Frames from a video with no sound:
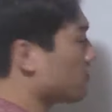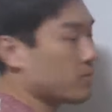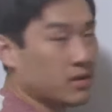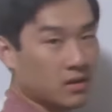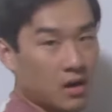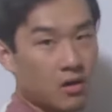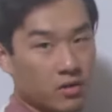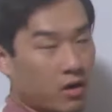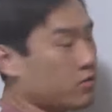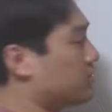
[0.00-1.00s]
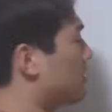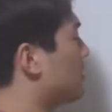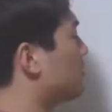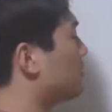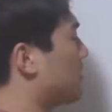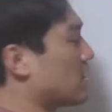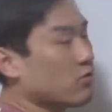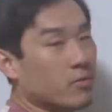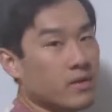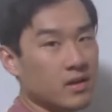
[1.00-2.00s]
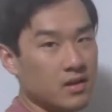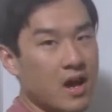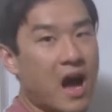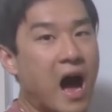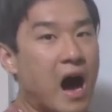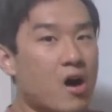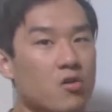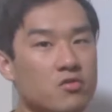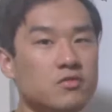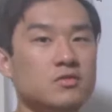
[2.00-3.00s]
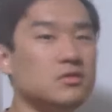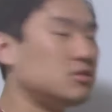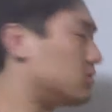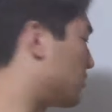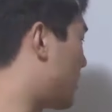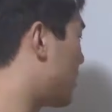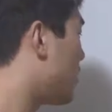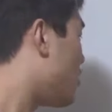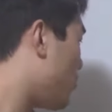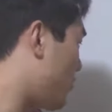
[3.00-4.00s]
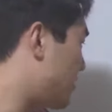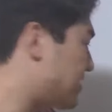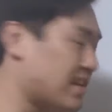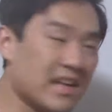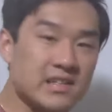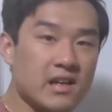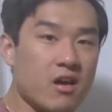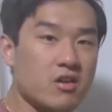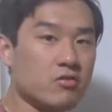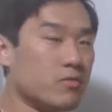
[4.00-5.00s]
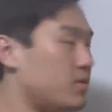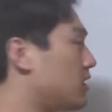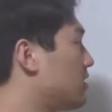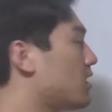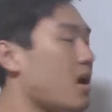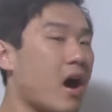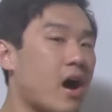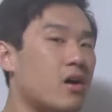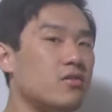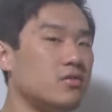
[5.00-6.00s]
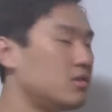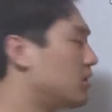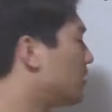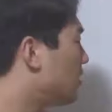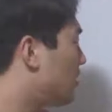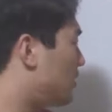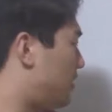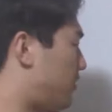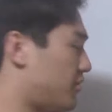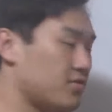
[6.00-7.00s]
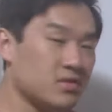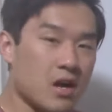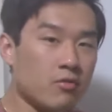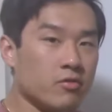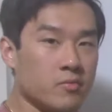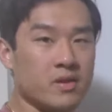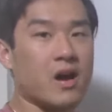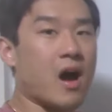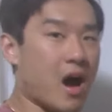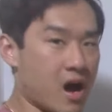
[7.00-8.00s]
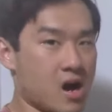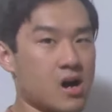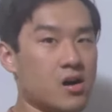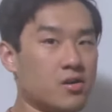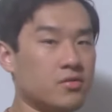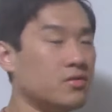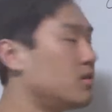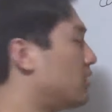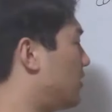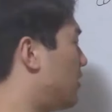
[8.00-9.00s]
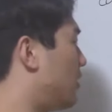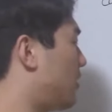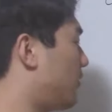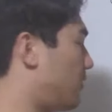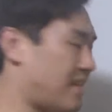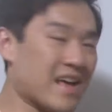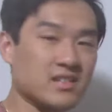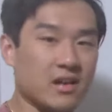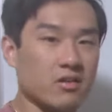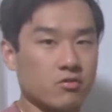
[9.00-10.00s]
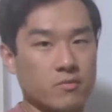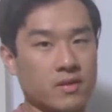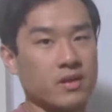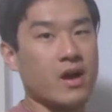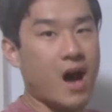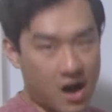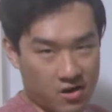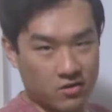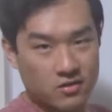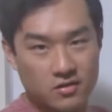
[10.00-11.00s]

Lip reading: will be how you say this pinyin will be how. Okay, with the second sound here will be how, and the third sound will be how. And then the last sound here would be how.